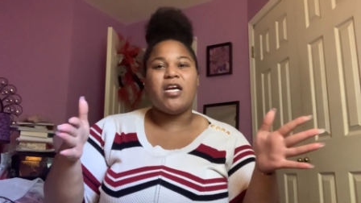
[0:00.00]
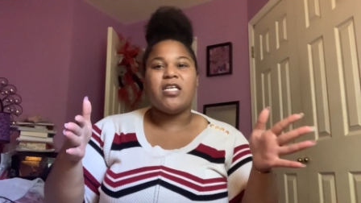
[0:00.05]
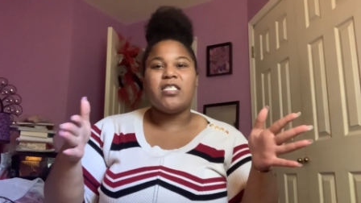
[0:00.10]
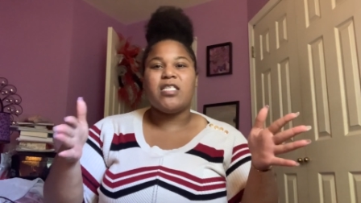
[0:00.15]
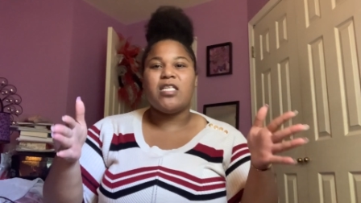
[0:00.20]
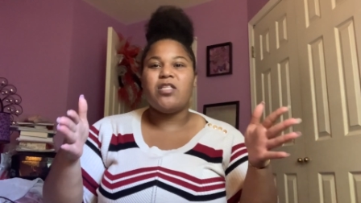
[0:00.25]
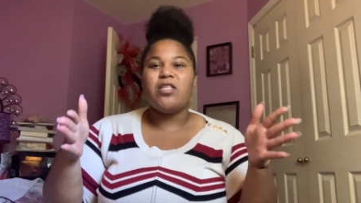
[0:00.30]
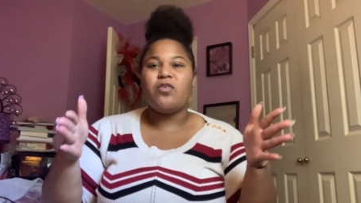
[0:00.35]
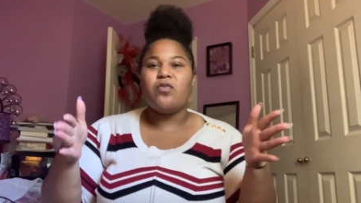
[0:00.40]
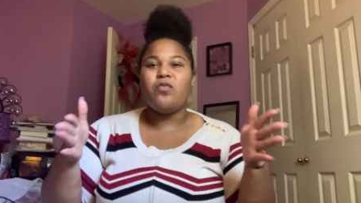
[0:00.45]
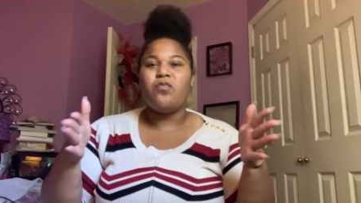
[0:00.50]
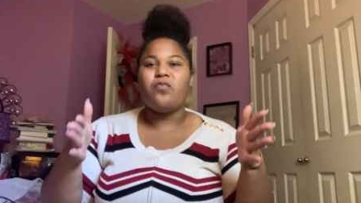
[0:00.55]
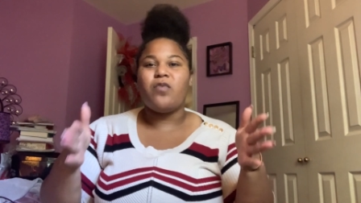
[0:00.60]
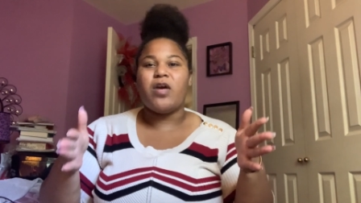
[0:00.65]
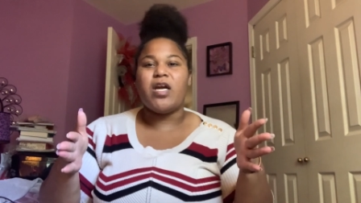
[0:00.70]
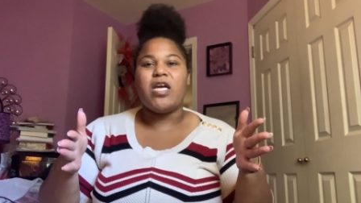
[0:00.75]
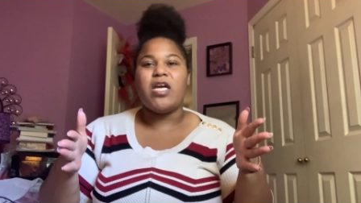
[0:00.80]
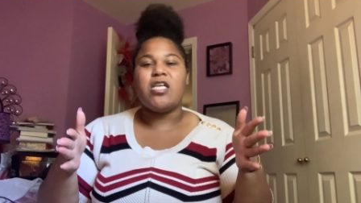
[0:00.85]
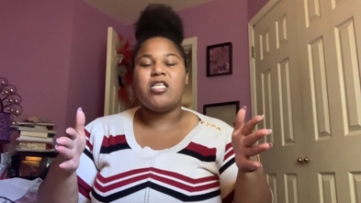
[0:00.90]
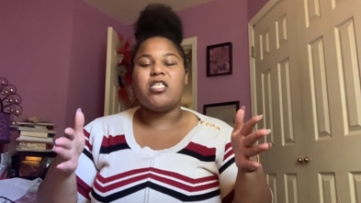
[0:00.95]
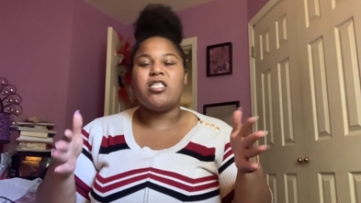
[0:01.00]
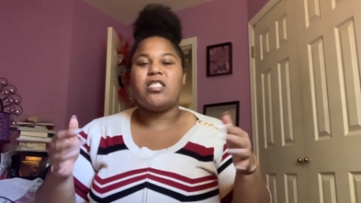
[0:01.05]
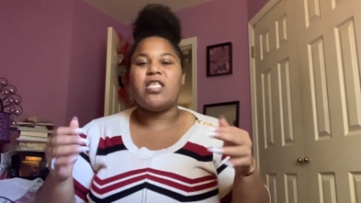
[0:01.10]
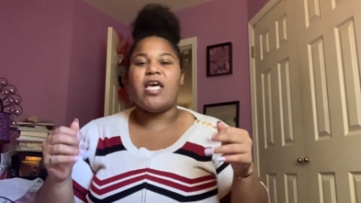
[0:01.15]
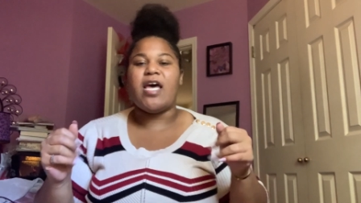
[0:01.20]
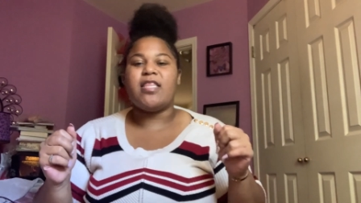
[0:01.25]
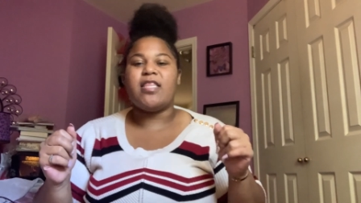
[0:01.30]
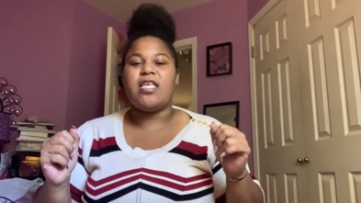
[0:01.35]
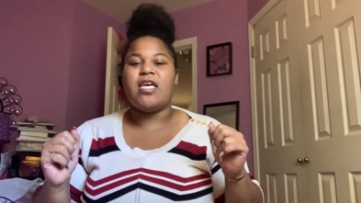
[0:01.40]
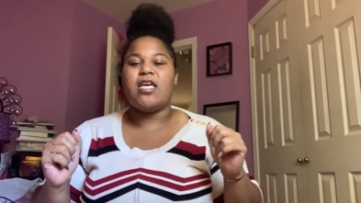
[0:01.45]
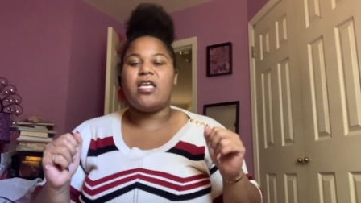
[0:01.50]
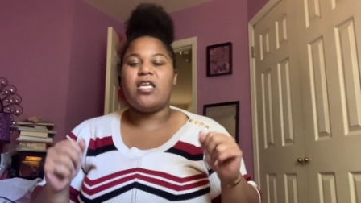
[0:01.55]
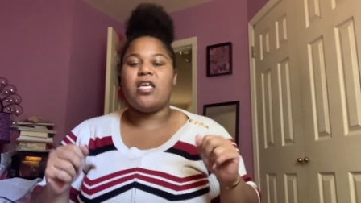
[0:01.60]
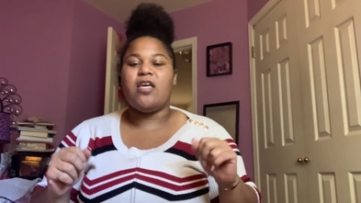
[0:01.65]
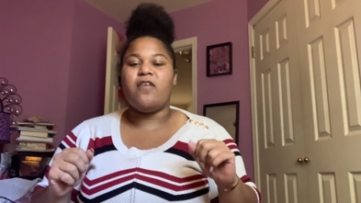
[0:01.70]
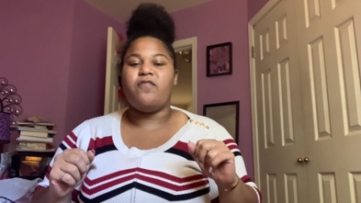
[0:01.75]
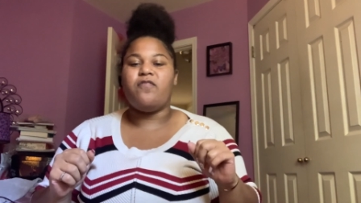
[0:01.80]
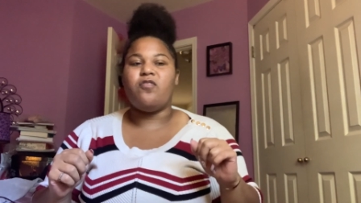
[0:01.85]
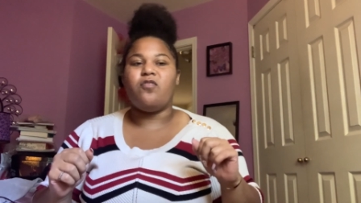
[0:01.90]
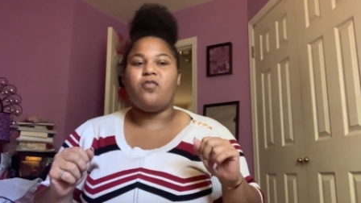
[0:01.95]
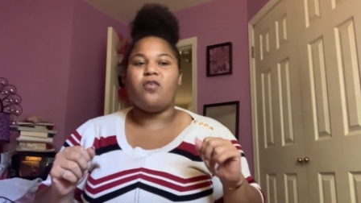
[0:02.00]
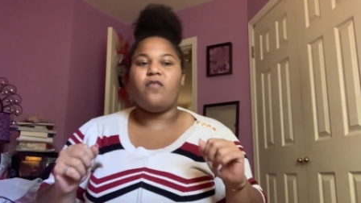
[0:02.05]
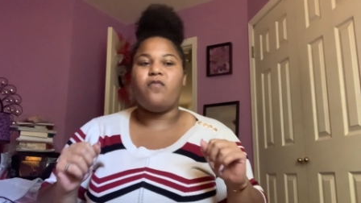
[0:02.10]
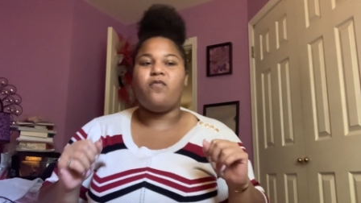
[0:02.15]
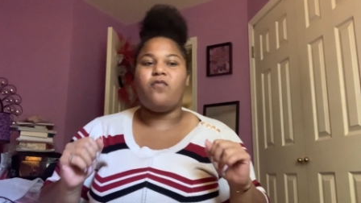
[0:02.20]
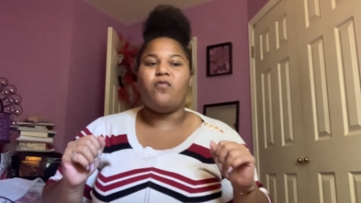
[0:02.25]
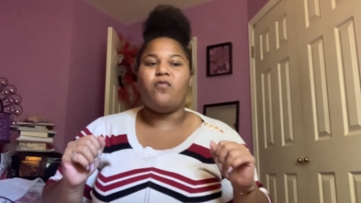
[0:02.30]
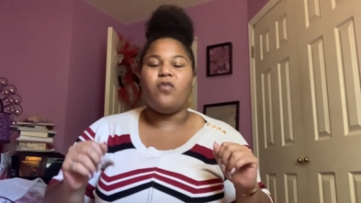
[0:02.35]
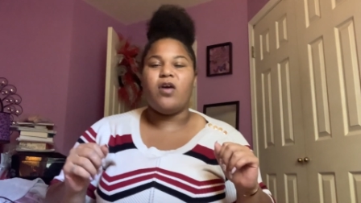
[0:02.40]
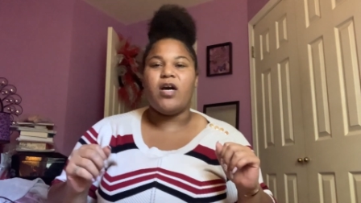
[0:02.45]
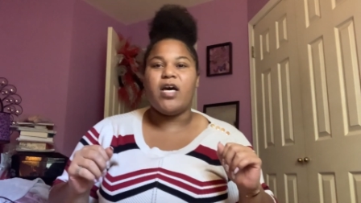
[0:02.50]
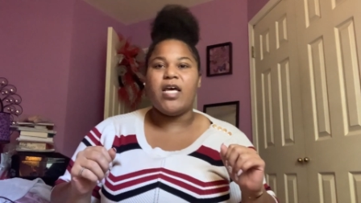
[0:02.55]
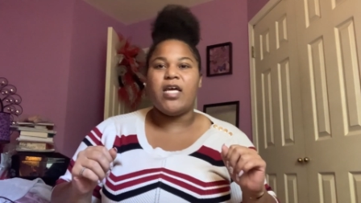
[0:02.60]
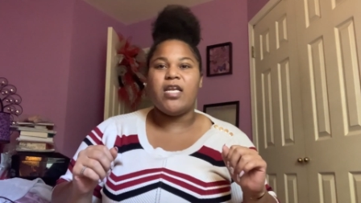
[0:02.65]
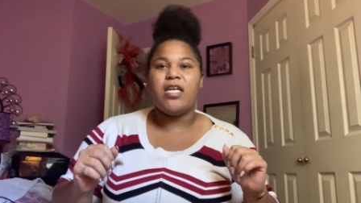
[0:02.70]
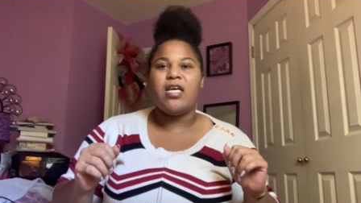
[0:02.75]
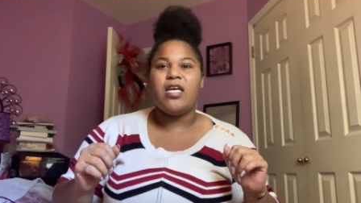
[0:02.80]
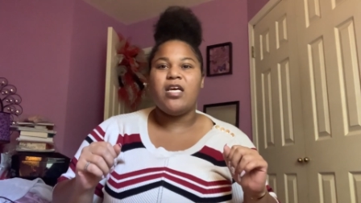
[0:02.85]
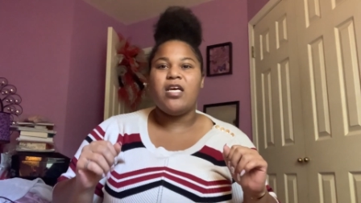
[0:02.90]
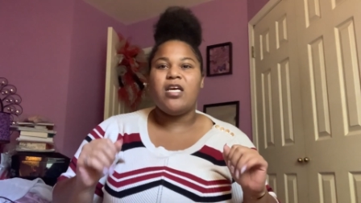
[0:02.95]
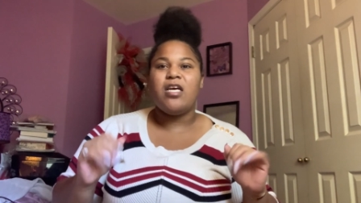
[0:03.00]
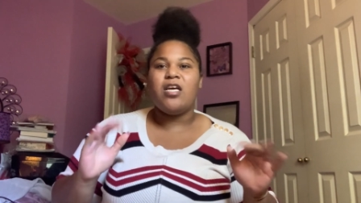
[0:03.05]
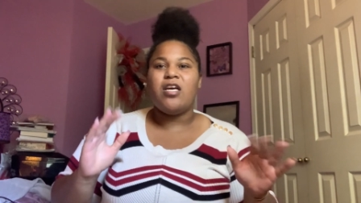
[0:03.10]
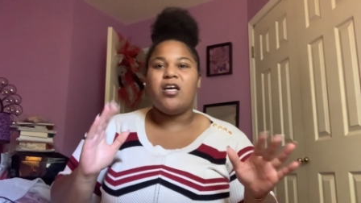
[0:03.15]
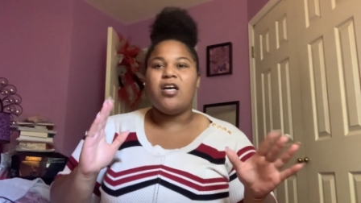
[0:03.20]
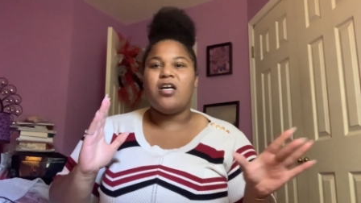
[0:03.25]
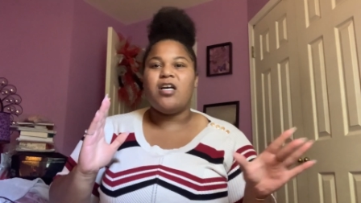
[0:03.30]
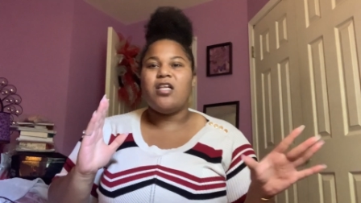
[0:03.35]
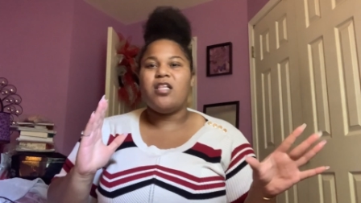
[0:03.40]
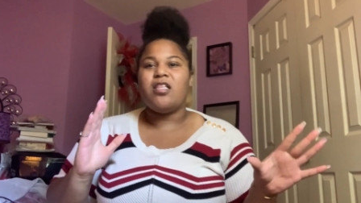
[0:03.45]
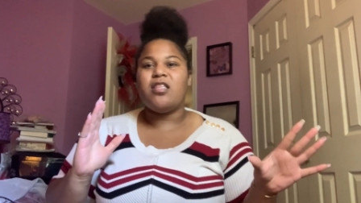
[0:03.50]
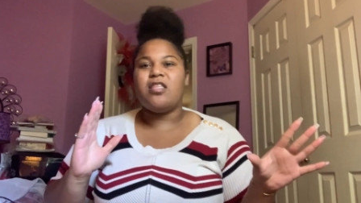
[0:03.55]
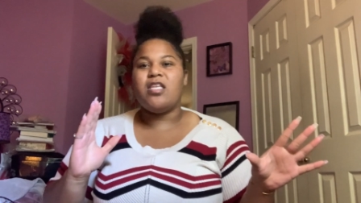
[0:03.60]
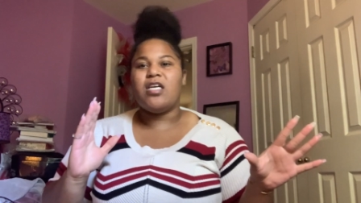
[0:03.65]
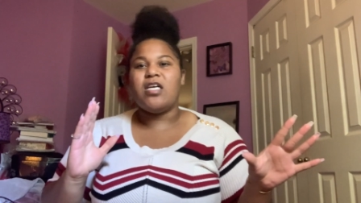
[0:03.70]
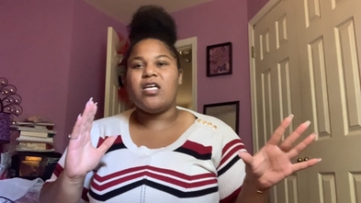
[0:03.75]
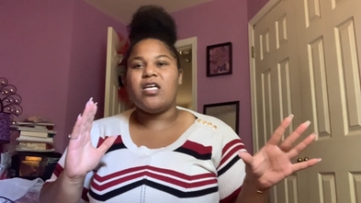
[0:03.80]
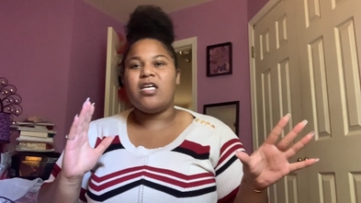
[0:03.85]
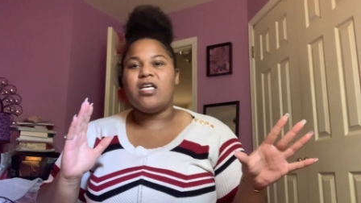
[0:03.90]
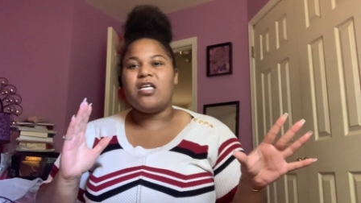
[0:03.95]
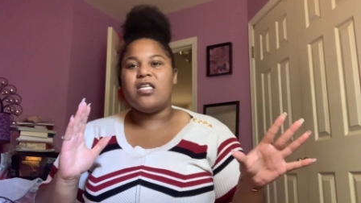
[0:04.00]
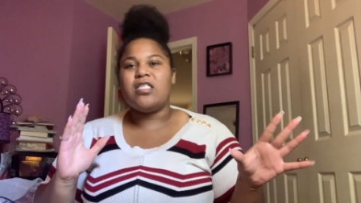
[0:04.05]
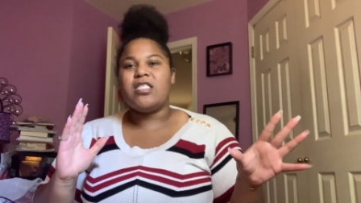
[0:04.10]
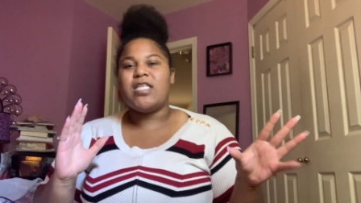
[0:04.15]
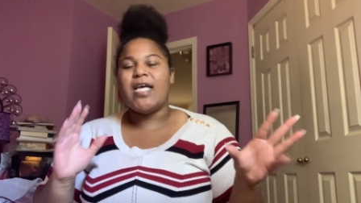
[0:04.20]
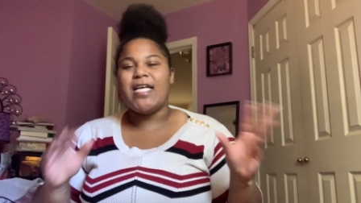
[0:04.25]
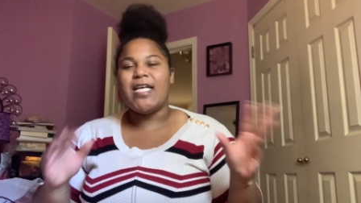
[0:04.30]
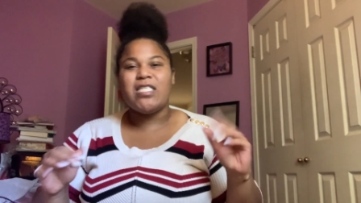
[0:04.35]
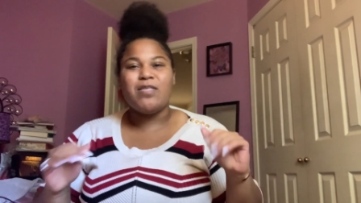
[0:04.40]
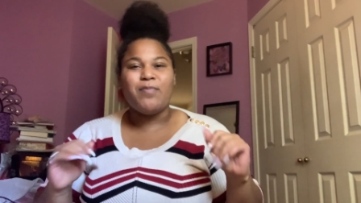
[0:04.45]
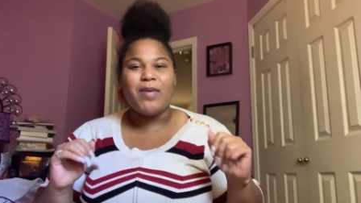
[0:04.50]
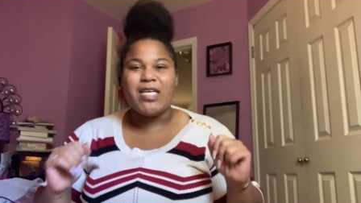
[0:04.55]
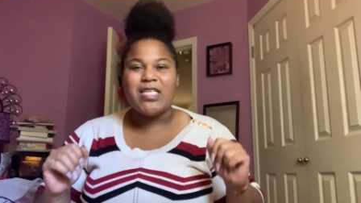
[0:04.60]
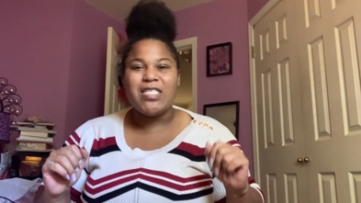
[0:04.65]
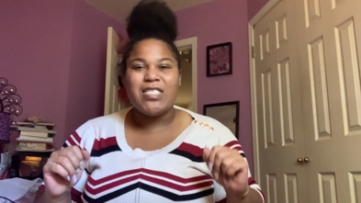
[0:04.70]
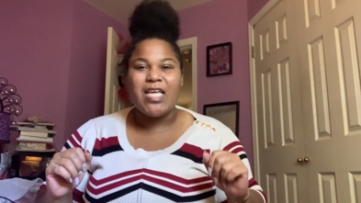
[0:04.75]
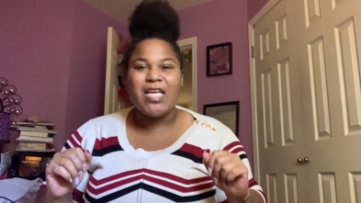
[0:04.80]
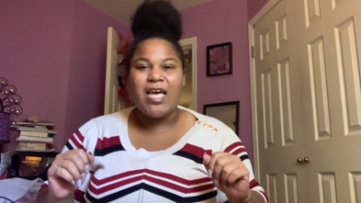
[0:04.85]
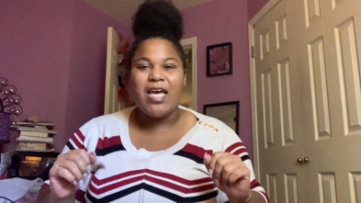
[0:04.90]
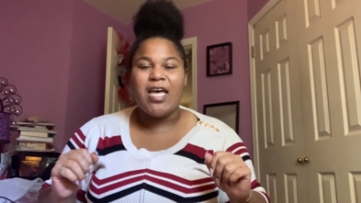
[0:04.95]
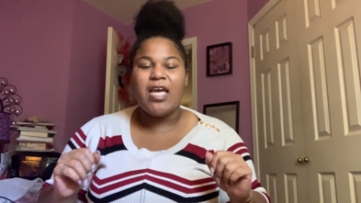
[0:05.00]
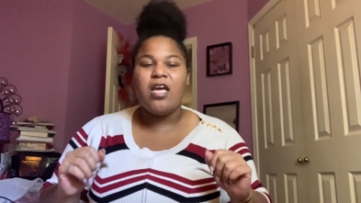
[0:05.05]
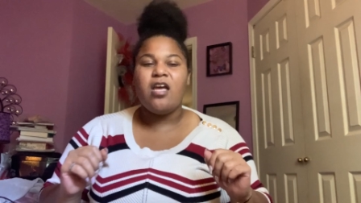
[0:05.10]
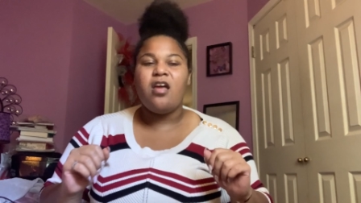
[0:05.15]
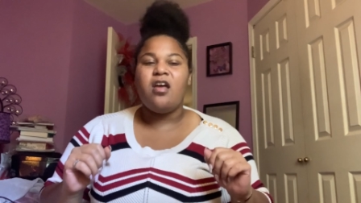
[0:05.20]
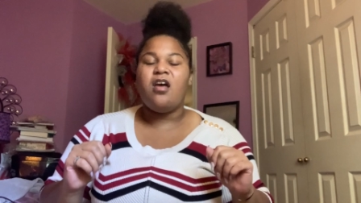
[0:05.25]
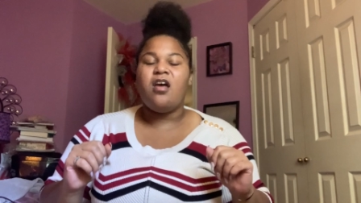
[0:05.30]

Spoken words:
It's a little range that they give you of what the test might say.